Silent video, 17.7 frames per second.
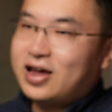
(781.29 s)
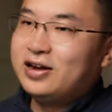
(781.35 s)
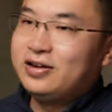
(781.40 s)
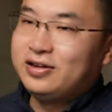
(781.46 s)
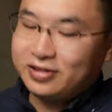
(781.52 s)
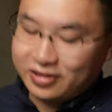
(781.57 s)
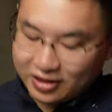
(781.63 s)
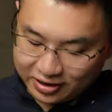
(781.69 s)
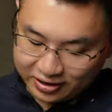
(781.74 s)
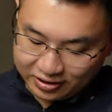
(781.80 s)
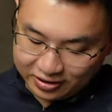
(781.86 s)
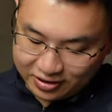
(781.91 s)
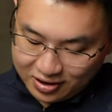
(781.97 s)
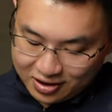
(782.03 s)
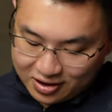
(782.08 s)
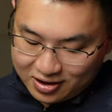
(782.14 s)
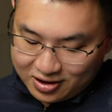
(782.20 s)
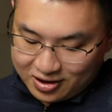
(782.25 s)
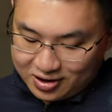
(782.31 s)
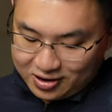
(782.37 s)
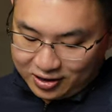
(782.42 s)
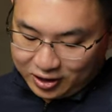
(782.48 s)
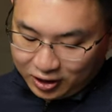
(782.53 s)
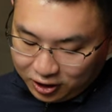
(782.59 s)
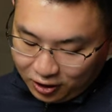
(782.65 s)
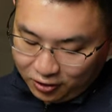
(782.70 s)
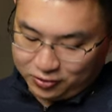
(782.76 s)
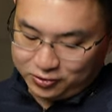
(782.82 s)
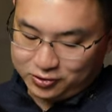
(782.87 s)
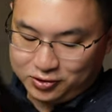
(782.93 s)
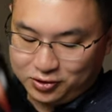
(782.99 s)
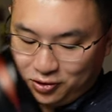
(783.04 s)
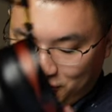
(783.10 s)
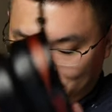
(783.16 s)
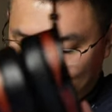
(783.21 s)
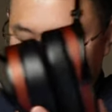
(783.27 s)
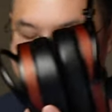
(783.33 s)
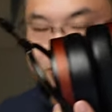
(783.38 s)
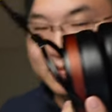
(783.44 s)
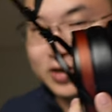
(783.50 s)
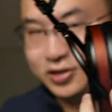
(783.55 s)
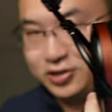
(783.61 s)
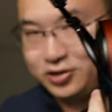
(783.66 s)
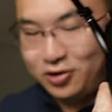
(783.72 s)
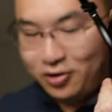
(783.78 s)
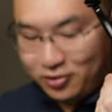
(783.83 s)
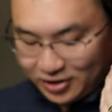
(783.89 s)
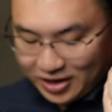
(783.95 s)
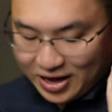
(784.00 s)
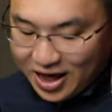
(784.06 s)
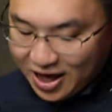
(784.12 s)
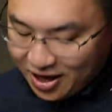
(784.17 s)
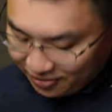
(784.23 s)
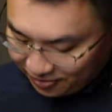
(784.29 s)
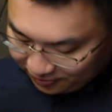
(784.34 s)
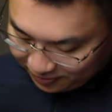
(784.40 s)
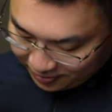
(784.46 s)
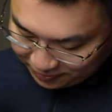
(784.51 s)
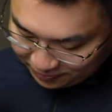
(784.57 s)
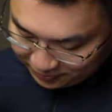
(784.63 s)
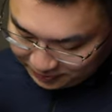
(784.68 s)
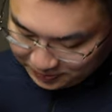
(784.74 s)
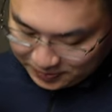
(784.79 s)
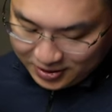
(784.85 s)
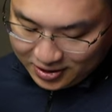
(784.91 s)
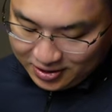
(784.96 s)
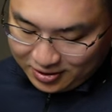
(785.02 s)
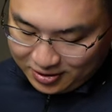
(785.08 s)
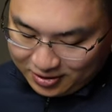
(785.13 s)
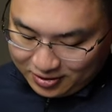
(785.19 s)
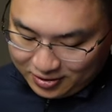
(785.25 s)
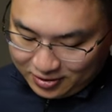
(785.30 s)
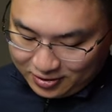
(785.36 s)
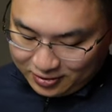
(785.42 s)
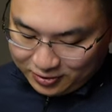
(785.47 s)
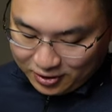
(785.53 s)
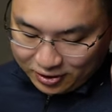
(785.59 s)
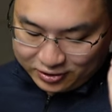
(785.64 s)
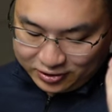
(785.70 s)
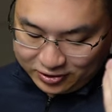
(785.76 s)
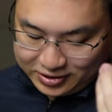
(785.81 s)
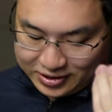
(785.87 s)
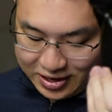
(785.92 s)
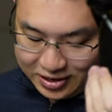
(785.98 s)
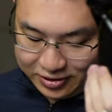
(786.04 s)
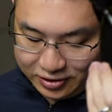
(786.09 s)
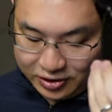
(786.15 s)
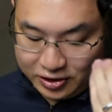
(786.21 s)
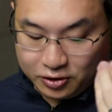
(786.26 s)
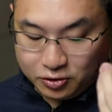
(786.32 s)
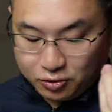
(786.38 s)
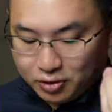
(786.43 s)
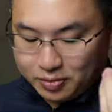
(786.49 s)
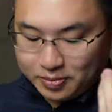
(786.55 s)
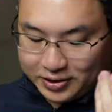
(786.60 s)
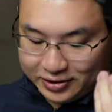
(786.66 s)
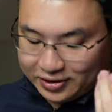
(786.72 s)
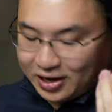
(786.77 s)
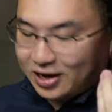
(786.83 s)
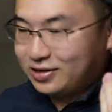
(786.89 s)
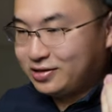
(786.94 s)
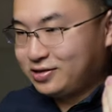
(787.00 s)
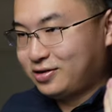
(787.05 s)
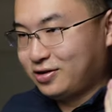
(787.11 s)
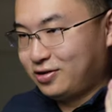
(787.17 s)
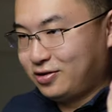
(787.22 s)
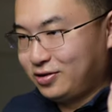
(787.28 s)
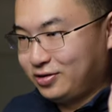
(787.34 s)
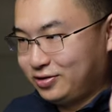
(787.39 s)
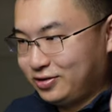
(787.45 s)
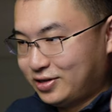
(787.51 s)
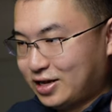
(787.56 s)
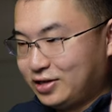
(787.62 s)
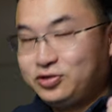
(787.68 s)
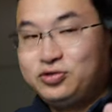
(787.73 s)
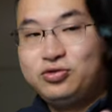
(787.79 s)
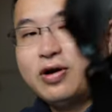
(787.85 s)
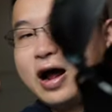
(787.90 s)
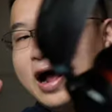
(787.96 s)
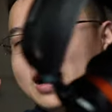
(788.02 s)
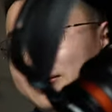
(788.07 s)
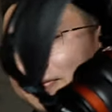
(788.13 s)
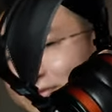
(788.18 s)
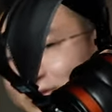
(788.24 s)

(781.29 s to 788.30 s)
anything close to this much on a headphone. Not to say the equipment downstairs that drive